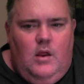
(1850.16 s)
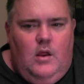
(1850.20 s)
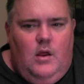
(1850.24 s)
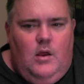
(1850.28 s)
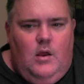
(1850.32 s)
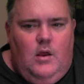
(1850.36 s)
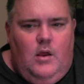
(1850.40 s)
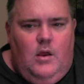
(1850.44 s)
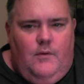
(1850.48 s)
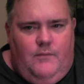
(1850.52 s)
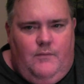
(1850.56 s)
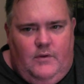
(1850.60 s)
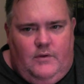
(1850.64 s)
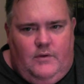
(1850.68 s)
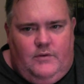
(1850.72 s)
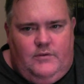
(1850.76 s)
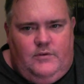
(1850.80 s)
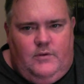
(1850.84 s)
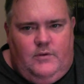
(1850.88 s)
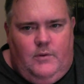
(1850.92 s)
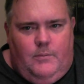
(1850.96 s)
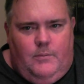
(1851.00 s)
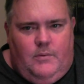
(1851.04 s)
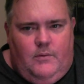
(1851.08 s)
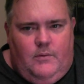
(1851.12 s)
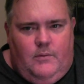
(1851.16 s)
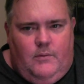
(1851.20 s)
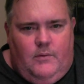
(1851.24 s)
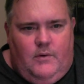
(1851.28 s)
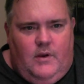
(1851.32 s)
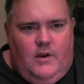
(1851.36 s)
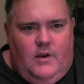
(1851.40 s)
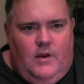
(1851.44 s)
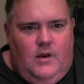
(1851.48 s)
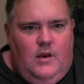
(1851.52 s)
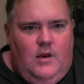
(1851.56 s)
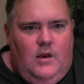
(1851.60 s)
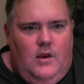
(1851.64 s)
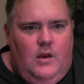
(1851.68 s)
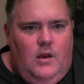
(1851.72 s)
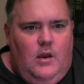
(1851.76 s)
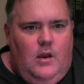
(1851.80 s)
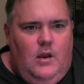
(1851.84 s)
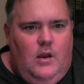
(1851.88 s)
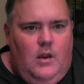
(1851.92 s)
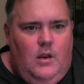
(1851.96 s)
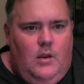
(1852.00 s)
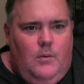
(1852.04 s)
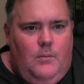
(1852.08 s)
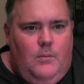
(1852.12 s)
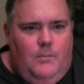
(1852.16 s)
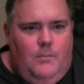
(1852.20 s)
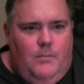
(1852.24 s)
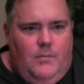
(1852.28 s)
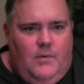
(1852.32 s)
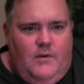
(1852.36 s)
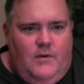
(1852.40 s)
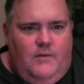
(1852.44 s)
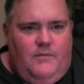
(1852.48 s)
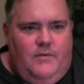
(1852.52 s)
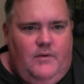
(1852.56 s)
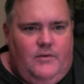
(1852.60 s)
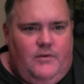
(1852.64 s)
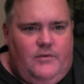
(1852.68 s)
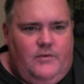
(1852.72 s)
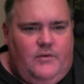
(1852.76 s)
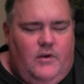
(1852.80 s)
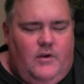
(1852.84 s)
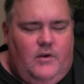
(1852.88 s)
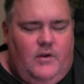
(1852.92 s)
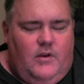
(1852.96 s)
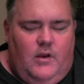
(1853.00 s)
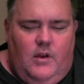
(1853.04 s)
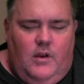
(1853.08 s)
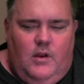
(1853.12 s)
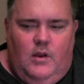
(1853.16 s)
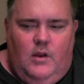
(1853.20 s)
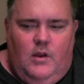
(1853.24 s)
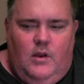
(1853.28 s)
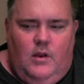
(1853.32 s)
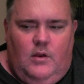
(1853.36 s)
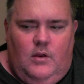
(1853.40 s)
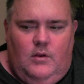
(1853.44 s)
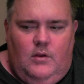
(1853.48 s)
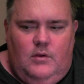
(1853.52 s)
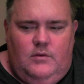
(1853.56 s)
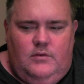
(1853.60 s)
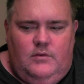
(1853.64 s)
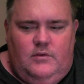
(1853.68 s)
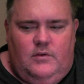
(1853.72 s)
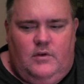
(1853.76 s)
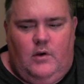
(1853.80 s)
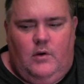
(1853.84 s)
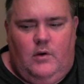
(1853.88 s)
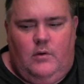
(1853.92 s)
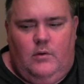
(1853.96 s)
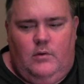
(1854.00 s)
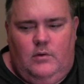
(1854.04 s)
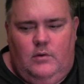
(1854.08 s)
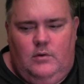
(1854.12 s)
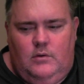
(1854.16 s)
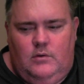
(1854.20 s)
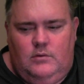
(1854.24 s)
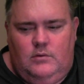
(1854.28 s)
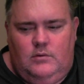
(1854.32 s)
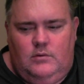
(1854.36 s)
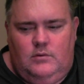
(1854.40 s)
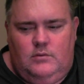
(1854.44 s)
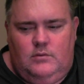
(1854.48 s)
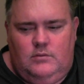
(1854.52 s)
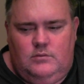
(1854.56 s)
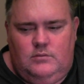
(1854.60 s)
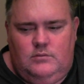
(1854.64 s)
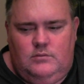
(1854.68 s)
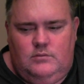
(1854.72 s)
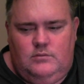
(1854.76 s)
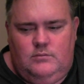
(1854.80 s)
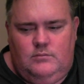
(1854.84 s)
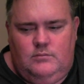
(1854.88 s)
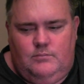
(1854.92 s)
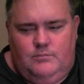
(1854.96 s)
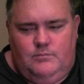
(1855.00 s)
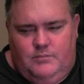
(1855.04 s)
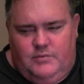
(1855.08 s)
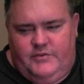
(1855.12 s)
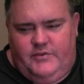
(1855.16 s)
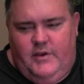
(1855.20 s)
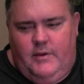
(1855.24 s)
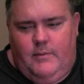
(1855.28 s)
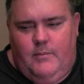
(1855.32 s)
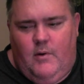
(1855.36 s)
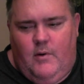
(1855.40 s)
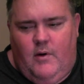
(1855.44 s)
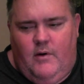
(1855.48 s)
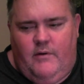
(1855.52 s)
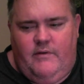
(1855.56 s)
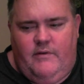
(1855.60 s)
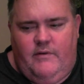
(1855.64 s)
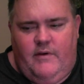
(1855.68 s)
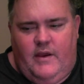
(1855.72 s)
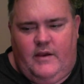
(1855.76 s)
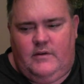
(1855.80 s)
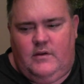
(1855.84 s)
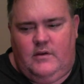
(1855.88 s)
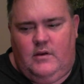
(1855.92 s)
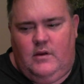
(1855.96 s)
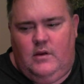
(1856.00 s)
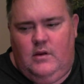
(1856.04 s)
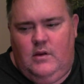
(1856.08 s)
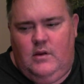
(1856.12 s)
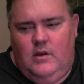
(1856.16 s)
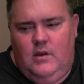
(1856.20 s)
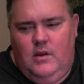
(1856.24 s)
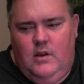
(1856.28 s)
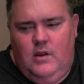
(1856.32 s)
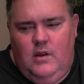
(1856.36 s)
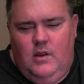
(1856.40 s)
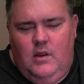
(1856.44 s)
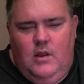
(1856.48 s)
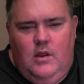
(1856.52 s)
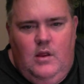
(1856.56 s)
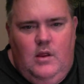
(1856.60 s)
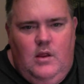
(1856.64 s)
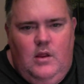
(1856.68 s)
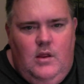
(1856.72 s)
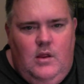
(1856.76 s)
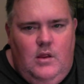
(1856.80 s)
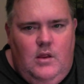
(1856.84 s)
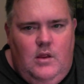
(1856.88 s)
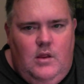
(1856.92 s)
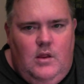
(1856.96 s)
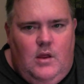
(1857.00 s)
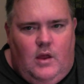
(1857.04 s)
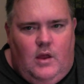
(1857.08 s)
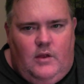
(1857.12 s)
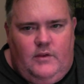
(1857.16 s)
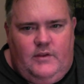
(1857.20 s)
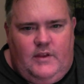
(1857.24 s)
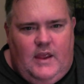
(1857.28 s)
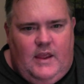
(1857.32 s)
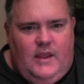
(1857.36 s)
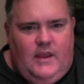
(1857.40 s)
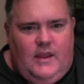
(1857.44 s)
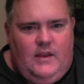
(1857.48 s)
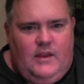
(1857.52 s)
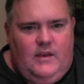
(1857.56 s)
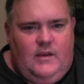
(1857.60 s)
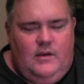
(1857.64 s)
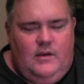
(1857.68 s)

I feel stupid doing it, but it feels good. So, placebo effect. I'll take it.